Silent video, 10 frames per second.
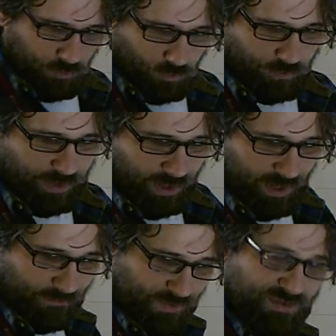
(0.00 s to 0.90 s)
well then
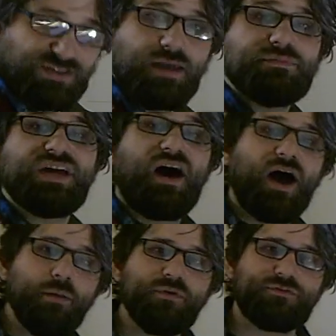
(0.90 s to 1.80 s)
I'd have the same
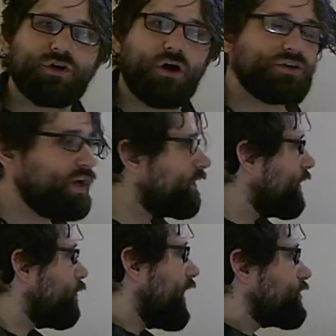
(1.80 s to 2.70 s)
type of charge and they
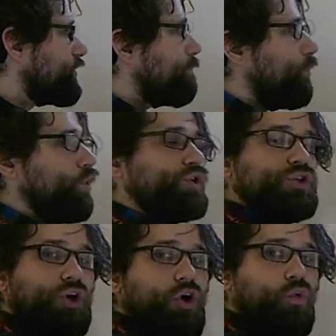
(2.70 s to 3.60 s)
would actually push
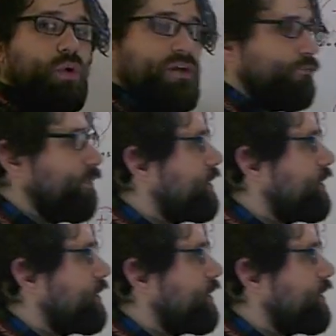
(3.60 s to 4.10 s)
away from